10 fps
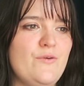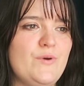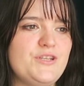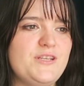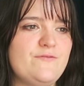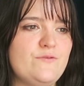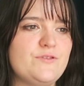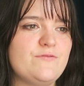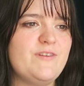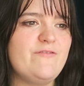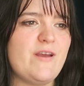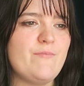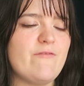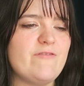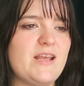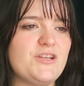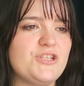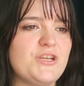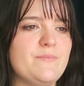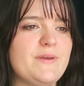where she is forced to reframe her
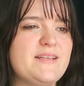relationship,